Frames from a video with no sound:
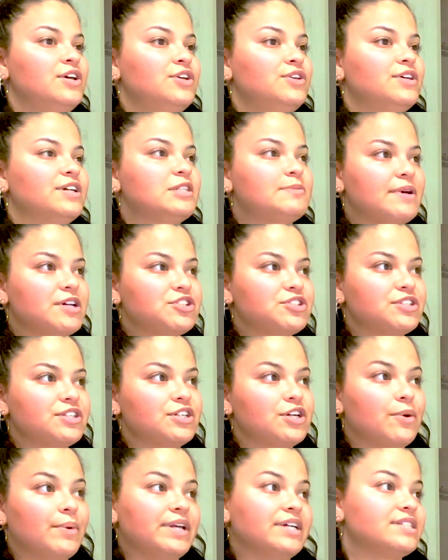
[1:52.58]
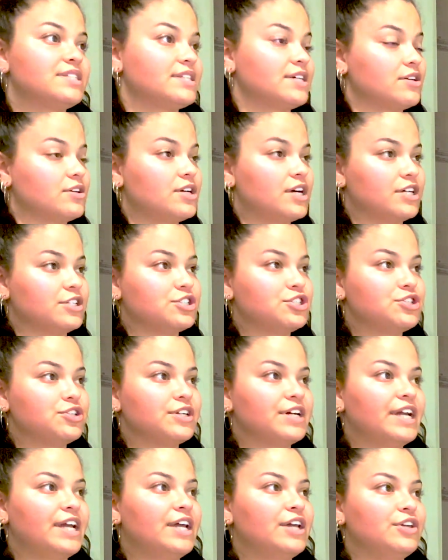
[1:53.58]
especially going into their
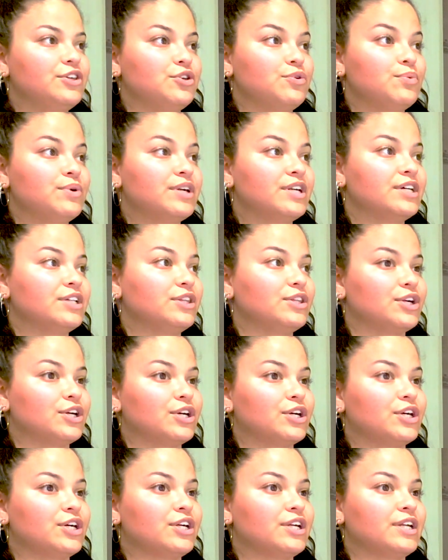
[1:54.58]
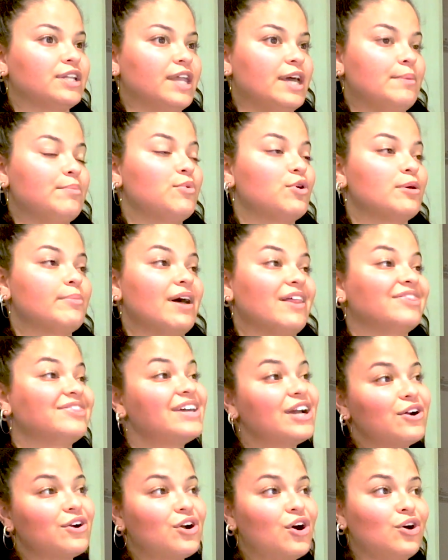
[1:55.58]
country, you want to learn more about
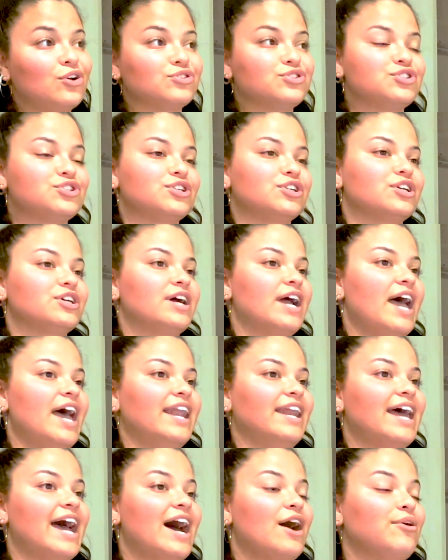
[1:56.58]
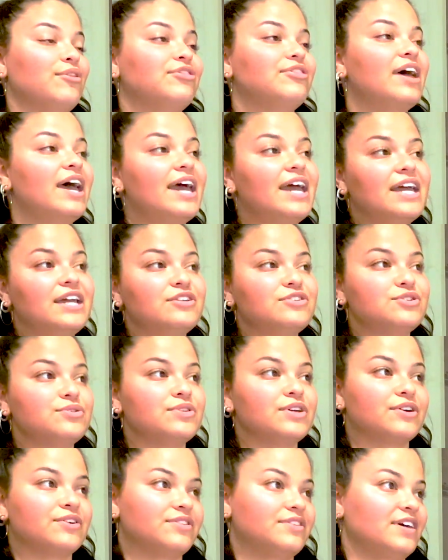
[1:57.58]
their culture and how they do
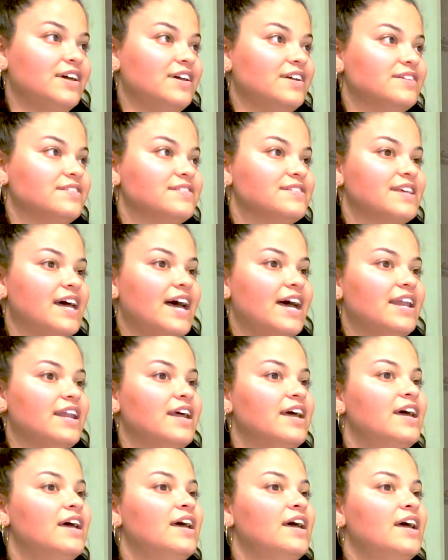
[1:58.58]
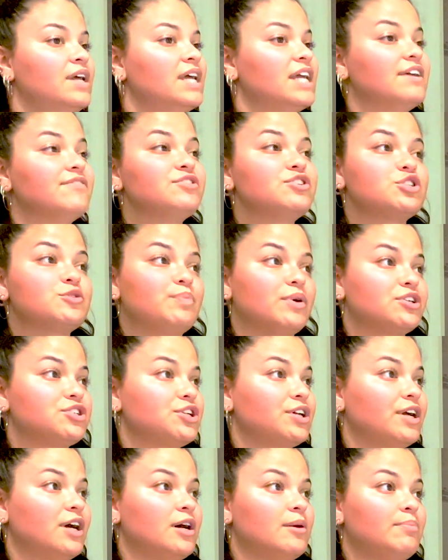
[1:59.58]
their things, and even just
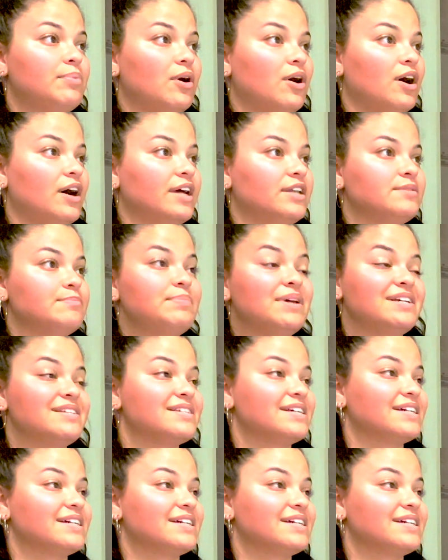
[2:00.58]
brushing up on basic